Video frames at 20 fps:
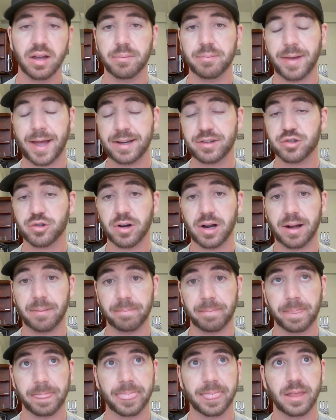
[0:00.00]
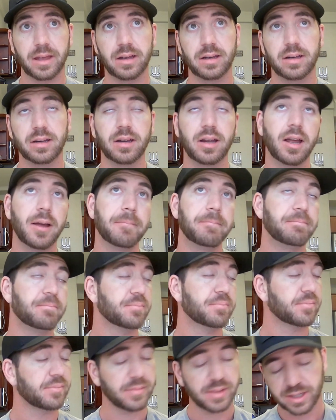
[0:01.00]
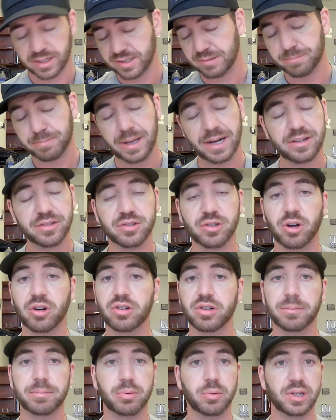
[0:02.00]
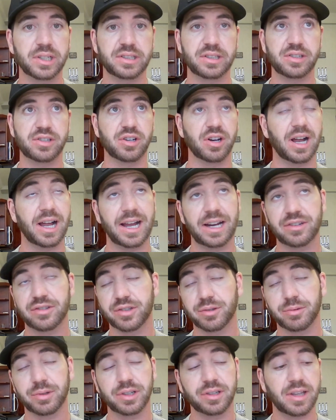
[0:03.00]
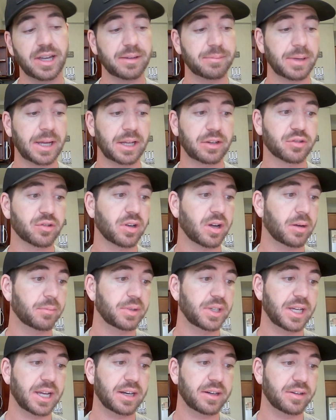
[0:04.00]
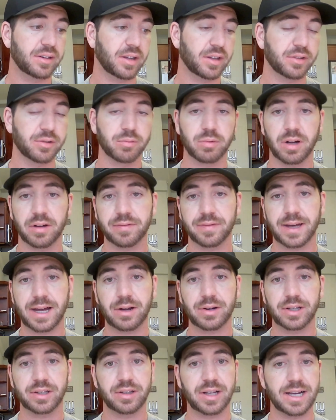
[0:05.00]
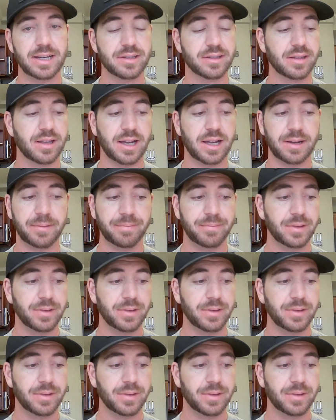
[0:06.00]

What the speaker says: Matt Strom. He's been a starter at points this year. I actually really like Matt Strom. He had another rough outing last night.